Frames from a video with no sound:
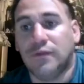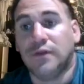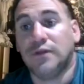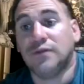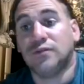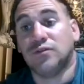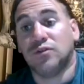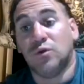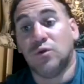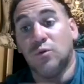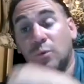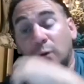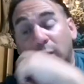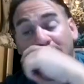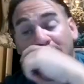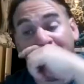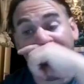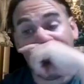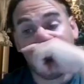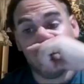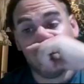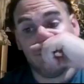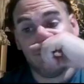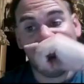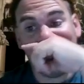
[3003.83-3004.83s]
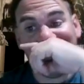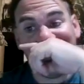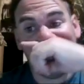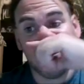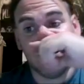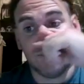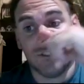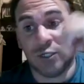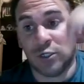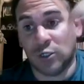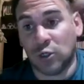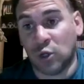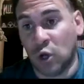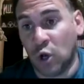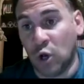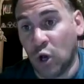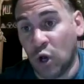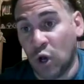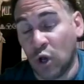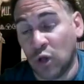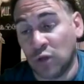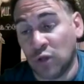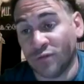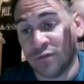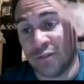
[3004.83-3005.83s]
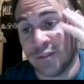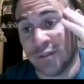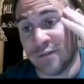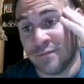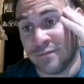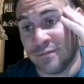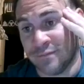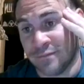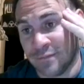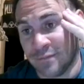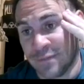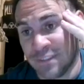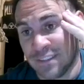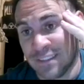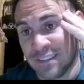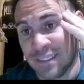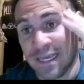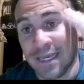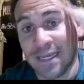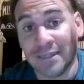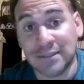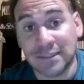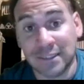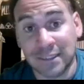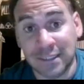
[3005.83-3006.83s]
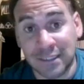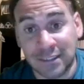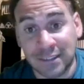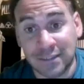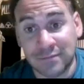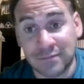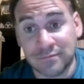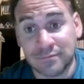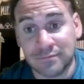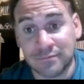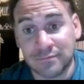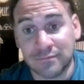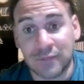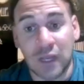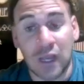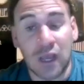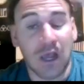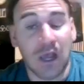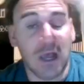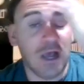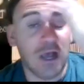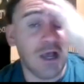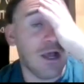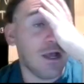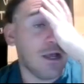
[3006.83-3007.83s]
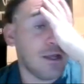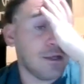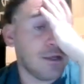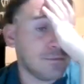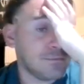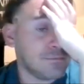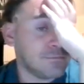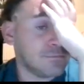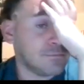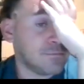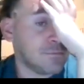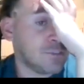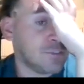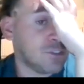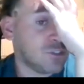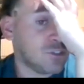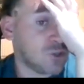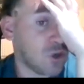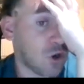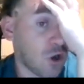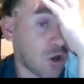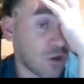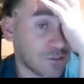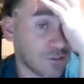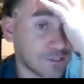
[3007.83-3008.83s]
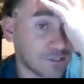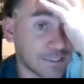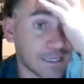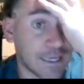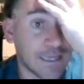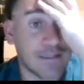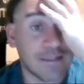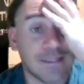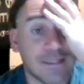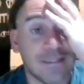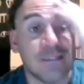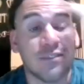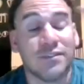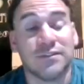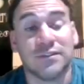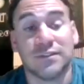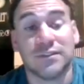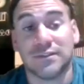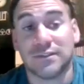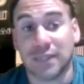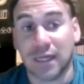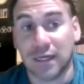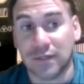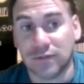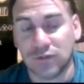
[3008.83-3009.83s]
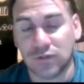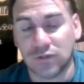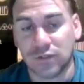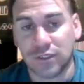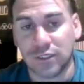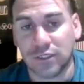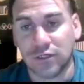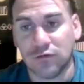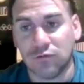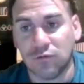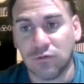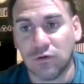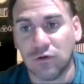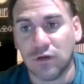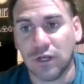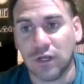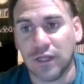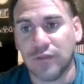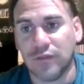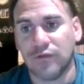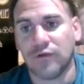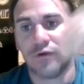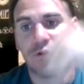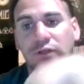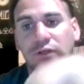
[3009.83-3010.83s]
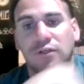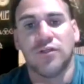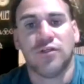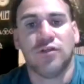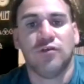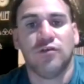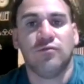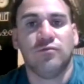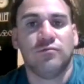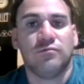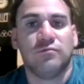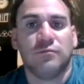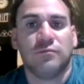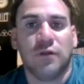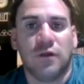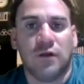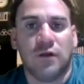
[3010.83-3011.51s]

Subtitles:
These are what? These are called scaling. These are all scaling because the sides aren't equal and they're acute.